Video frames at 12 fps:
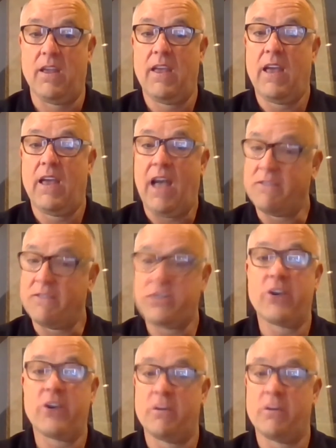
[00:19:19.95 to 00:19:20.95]
I've
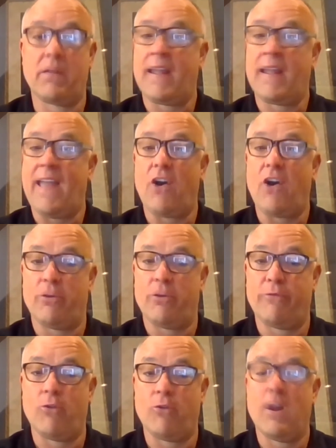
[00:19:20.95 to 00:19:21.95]
stared at a blank calendar
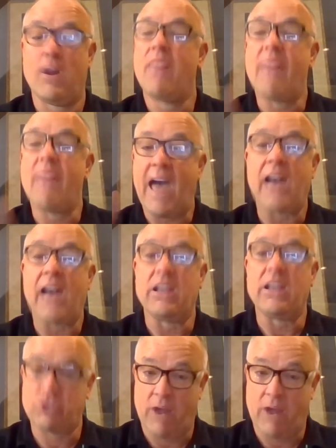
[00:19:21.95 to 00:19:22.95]
before. That is
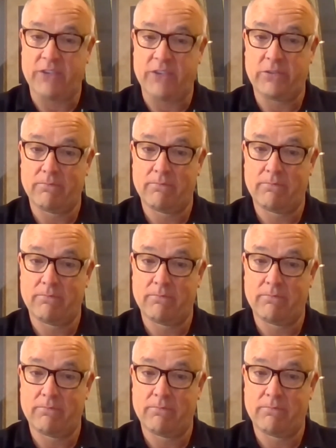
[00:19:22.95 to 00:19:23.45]
stress.